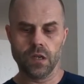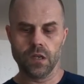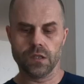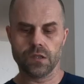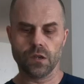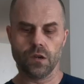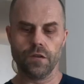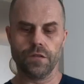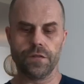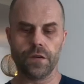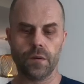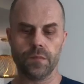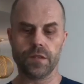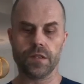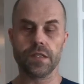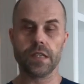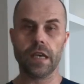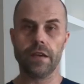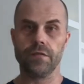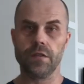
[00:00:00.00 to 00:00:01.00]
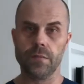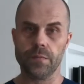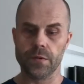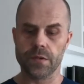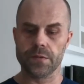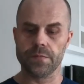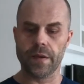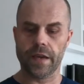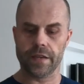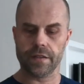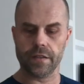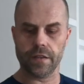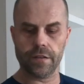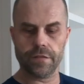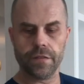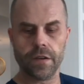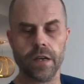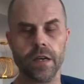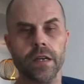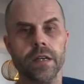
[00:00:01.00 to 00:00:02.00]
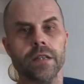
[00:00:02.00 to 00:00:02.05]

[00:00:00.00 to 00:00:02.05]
So from the safety perspective,